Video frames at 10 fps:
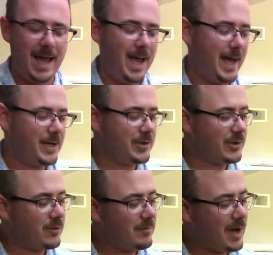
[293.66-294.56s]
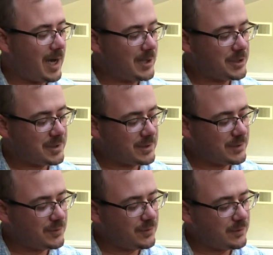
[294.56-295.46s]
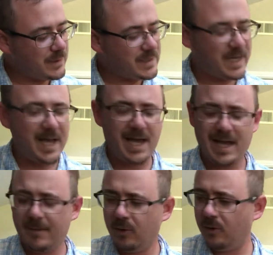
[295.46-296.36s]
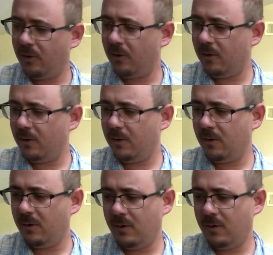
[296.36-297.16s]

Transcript: and you go marching to the table.